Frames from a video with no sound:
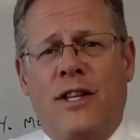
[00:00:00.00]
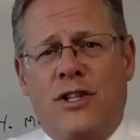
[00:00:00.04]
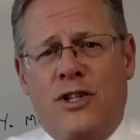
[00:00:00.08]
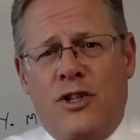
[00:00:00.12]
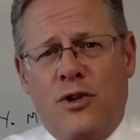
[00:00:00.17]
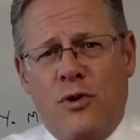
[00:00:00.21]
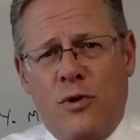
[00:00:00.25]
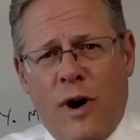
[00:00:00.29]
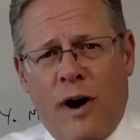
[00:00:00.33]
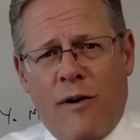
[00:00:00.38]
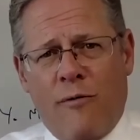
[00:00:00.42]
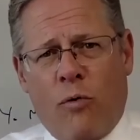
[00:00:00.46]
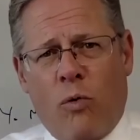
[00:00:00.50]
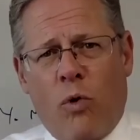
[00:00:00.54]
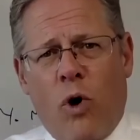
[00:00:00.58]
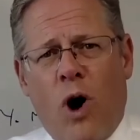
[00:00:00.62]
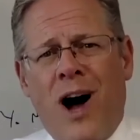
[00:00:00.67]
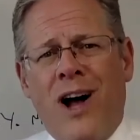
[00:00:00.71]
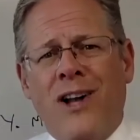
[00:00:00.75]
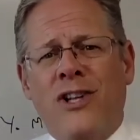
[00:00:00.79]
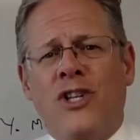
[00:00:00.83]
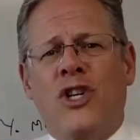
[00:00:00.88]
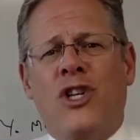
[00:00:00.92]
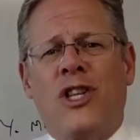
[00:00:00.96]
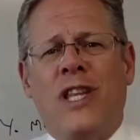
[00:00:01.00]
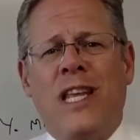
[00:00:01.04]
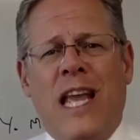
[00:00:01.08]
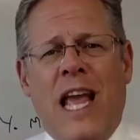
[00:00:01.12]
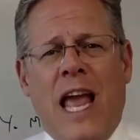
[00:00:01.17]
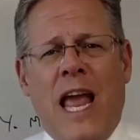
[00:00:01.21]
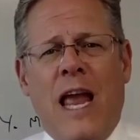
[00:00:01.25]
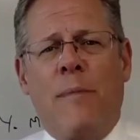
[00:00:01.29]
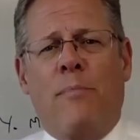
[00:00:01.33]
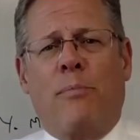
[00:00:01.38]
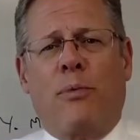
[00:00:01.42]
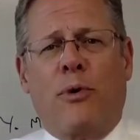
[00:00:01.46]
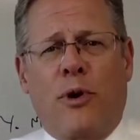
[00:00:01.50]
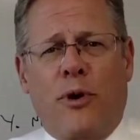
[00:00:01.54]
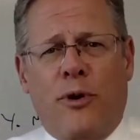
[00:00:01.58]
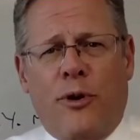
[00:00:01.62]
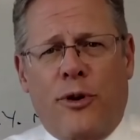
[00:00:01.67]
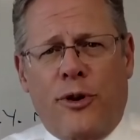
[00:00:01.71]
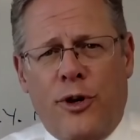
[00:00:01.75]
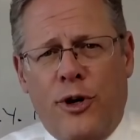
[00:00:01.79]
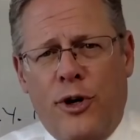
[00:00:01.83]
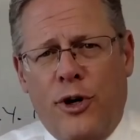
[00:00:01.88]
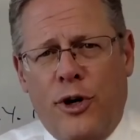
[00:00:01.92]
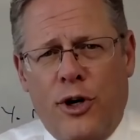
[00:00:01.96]
to have watched the April
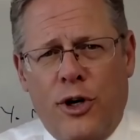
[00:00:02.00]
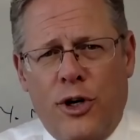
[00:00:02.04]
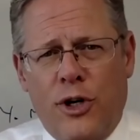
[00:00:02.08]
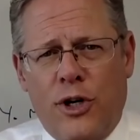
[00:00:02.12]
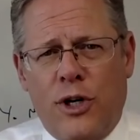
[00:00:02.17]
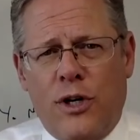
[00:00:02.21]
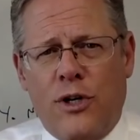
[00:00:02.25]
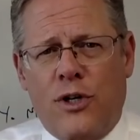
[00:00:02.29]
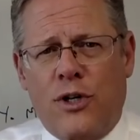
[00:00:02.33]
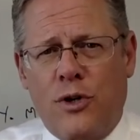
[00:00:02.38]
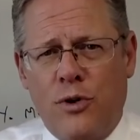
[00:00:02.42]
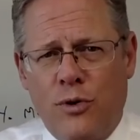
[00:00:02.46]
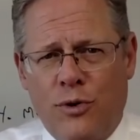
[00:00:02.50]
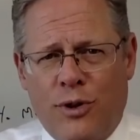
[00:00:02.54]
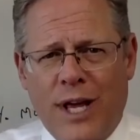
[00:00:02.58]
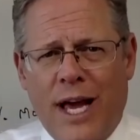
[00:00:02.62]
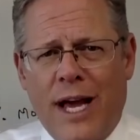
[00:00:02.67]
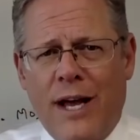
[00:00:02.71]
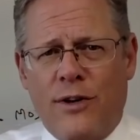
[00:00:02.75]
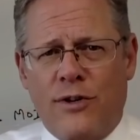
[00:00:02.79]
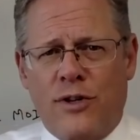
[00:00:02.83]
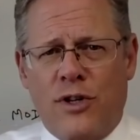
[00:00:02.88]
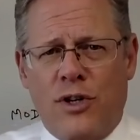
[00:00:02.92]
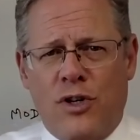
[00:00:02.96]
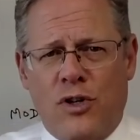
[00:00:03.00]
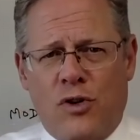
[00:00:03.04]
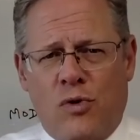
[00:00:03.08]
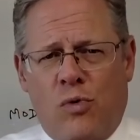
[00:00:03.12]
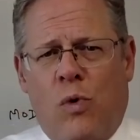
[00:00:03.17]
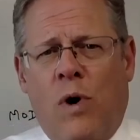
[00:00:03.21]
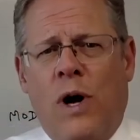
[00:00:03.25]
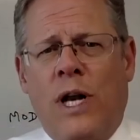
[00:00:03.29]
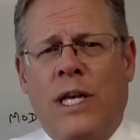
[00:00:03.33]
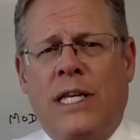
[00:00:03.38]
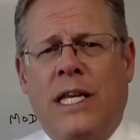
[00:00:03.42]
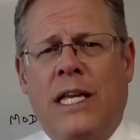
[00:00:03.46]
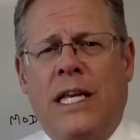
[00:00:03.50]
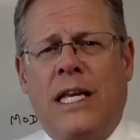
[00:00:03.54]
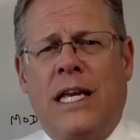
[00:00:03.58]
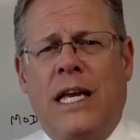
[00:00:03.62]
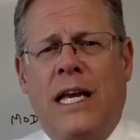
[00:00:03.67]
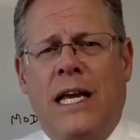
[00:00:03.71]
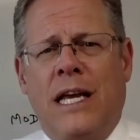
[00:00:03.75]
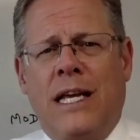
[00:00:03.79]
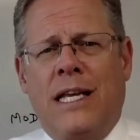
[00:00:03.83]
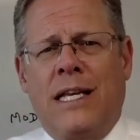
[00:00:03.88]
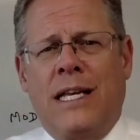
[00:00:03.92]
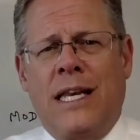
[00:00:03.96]
3rd, 2020
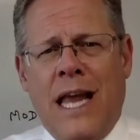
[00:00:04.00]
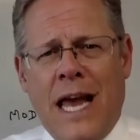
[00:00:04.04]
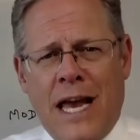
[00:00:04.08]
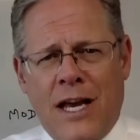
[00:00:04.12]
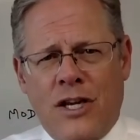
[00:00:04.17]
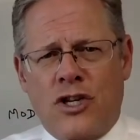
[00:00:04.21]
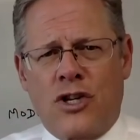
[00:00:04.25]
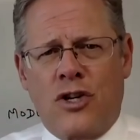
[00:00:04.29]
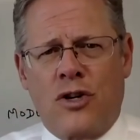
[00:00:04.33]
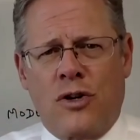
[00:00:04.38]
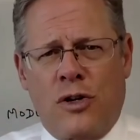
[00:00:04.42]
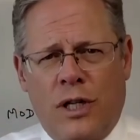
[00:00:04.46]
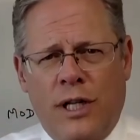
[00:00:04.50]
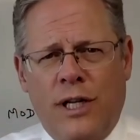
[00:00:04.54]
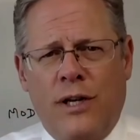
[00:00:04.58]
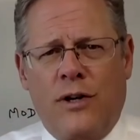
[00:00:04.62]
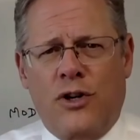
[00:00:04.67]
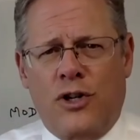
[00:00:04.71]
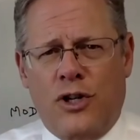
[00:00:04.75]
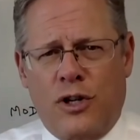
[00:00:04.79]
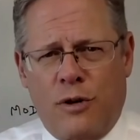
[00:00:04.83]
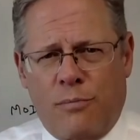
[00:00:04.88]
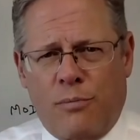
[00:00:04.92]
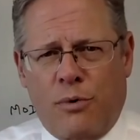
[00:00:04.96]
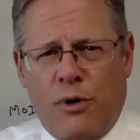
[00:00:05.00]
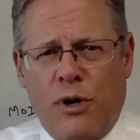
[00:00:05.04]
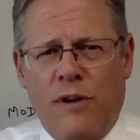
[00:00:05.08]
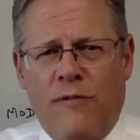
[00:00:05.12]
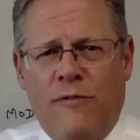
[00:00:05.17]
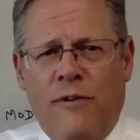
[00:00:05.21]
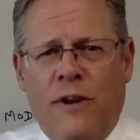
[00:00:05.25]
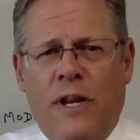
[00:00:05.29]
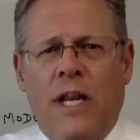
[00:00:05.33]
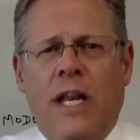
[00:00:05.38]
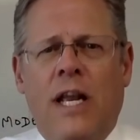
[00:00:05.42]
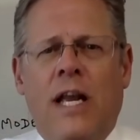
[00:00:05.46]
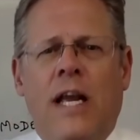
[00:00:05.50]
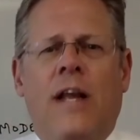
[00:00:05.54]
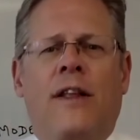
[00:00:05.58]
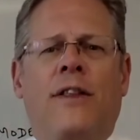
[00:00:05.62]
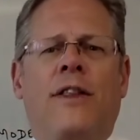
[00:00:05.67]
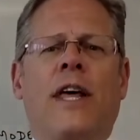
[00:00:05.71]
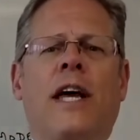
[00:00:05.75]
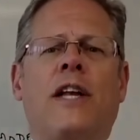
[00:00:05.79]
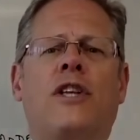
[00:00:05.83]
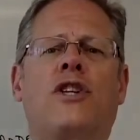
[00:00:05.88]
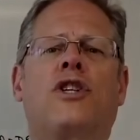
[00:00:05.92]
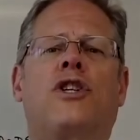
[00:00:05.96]
National Leadership Briefing
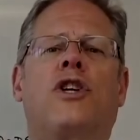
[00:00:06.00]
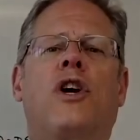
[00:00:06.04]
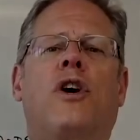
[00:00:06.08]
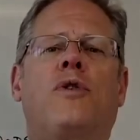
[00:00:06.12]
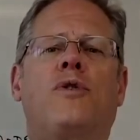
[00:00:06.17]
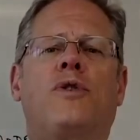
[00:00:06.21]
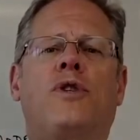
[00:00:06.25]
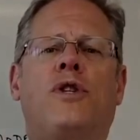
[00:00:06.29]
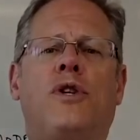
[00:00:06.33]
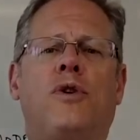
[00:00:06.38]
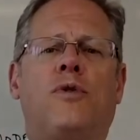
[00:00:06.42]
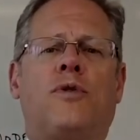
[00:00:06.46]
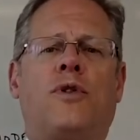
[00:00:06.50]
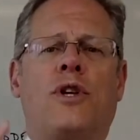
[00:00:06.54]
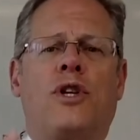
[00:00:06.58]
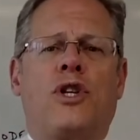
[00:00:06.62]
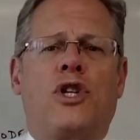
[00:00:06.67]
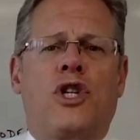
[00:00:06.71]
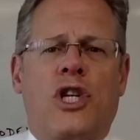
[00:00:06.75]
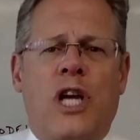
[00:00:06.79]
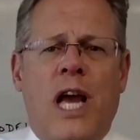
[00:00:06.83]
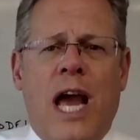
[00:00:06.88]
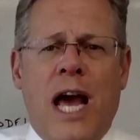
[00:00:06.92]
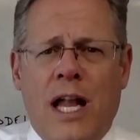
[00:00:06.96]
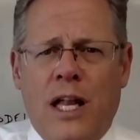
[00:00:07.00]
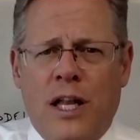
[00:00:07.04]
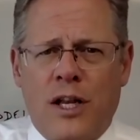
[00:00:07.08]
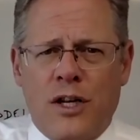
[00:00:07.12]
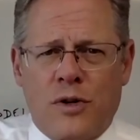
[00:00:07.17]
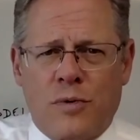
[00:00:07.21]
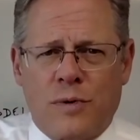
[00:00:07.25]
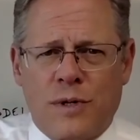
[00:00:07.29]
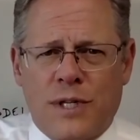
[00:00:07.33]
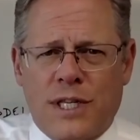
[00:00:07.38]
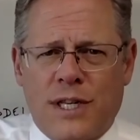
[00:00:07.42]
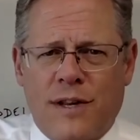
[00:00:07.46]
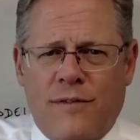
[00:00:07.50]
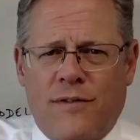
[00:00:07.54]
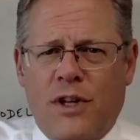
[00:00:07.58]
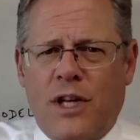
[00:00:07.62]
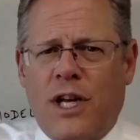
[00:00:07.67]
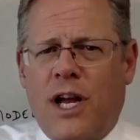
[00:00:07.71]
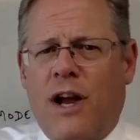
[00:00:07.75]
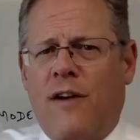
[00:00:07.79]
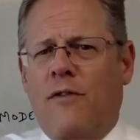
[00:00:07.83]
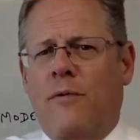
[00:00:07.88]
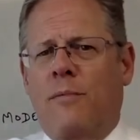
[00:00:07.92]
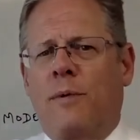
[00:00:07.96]
that shows you the challenge with civil
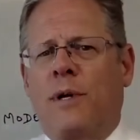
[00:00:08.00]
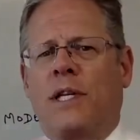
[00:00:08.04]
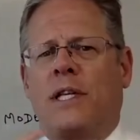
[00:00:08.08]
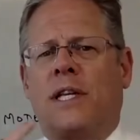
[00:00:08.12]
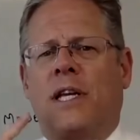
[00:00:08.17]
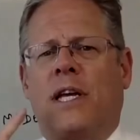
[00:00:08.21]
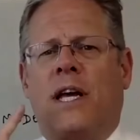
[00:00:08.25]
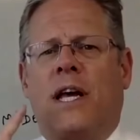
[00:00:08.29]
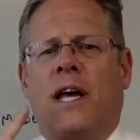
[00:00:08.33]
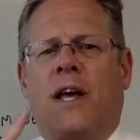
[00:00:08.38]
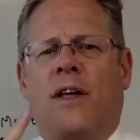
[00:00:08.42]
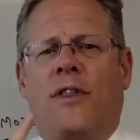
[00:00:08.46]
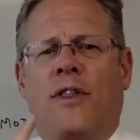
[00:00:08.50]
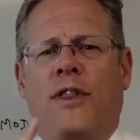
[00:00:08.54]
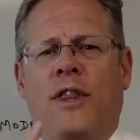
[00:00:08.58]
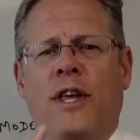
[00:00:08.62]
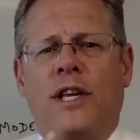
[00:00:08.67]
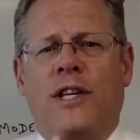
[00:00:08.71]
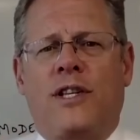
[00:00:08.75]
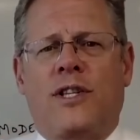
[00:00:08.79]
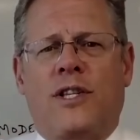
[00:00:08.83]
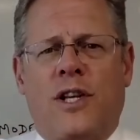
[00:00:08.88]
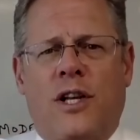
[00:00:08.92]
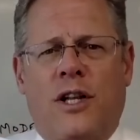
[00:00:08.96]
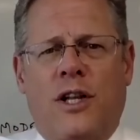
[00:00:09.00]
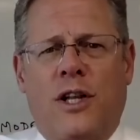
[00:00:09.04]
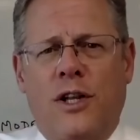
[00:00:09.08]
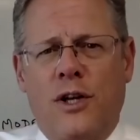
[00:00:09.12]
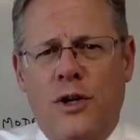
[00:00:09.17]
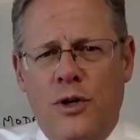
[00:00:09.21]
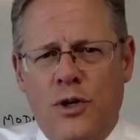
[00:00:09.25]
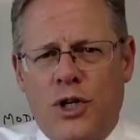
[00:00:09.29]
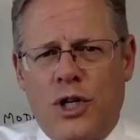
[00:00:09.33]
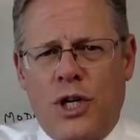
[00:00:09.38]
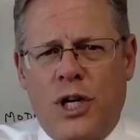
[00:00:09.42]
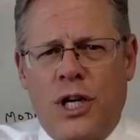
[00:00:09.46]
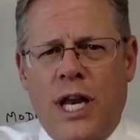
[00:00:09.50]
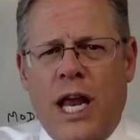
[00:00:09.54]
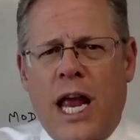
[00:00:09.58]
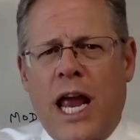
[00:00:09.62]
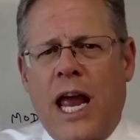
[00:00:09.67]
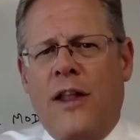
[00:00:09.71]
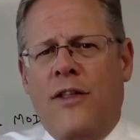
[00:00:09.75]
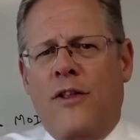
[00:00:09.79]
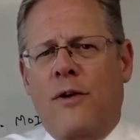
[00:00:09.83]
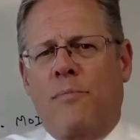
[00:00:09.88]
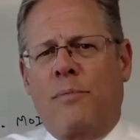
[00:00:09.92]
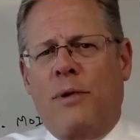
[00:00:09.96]
government, the solution,
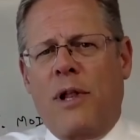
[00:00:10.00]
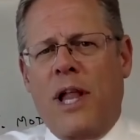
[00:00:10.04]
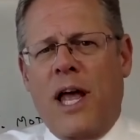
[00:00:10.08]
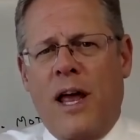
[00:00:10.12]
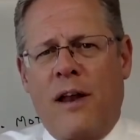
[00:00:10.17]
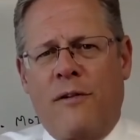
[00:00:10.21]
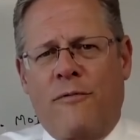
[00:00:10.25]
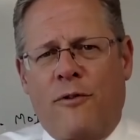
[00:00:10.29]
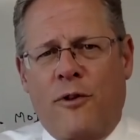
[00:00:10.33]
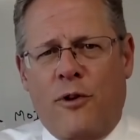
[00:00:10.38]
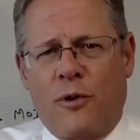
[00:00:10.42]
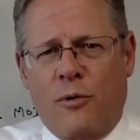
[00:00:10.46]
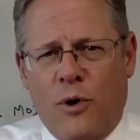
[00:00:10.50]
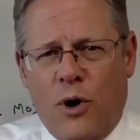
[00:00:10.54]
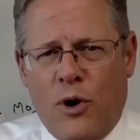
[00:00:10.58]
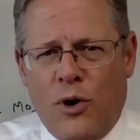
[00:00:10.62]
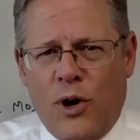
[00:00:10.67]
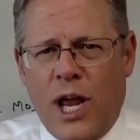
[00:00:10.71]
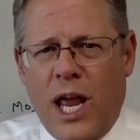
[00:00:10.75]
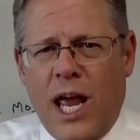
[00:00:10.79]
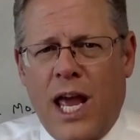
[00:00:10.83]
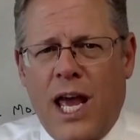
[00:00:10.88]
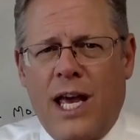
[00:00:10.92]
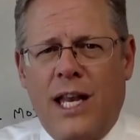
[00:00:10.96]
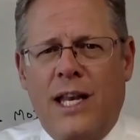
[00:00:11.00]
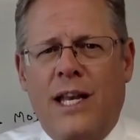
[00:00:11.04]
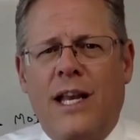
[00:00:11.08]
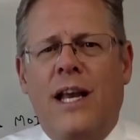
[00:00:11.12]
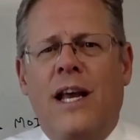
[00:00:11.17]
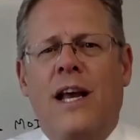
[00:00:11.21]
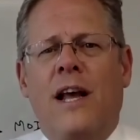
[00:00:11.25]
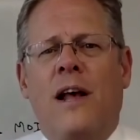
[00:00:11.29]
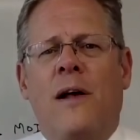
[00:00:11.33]
and the plan for the road ahead.